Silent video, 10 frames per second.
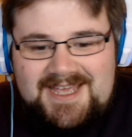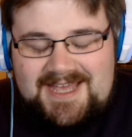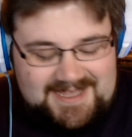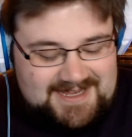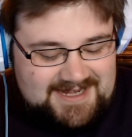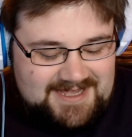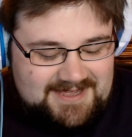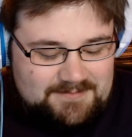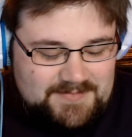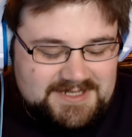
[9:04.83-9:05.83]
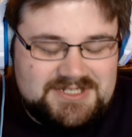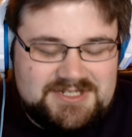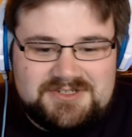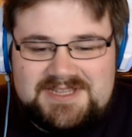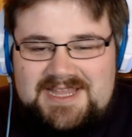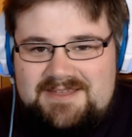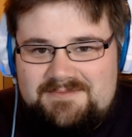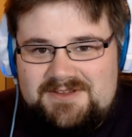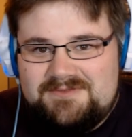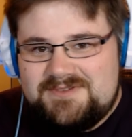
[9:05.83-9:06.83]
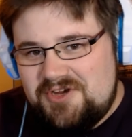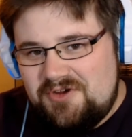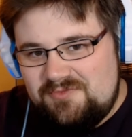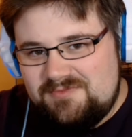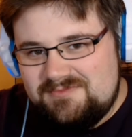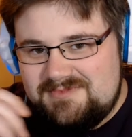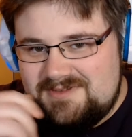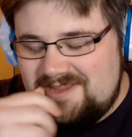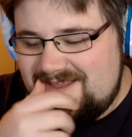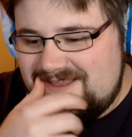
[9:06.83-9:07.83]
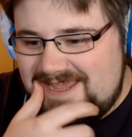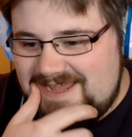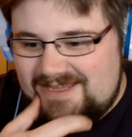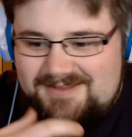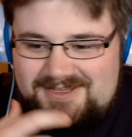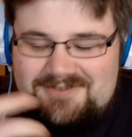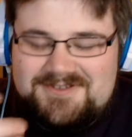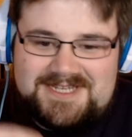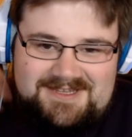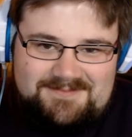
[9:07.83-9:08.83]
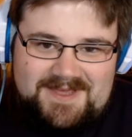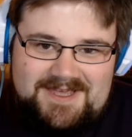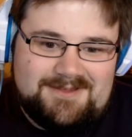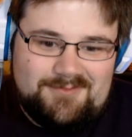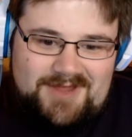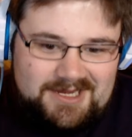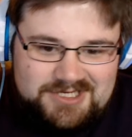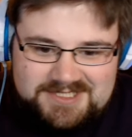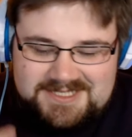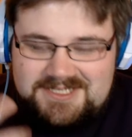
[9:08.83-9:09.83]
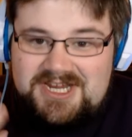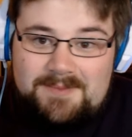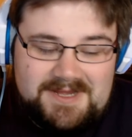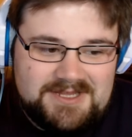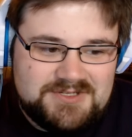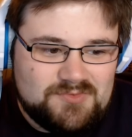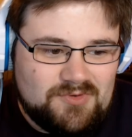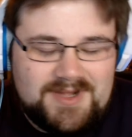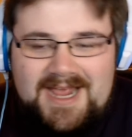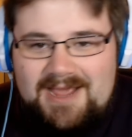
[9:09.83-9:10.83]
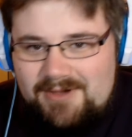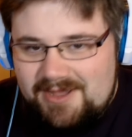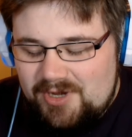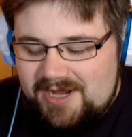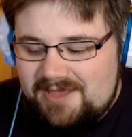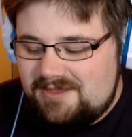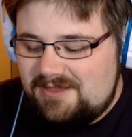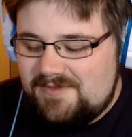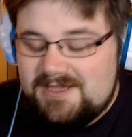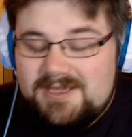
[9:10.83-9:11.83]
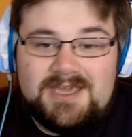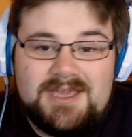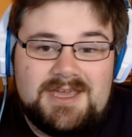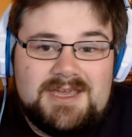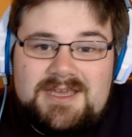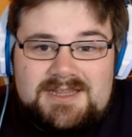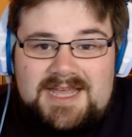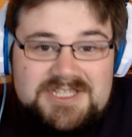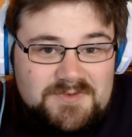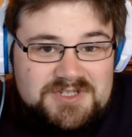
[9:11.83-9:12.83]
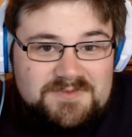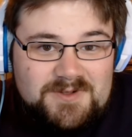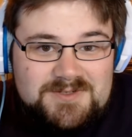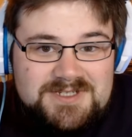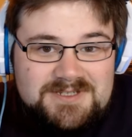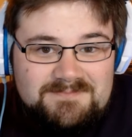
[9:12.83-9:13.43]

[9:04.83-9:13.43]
And it's just letting you see my reaction to the Japanese roar and what I think of it. Thanks for watching, folks.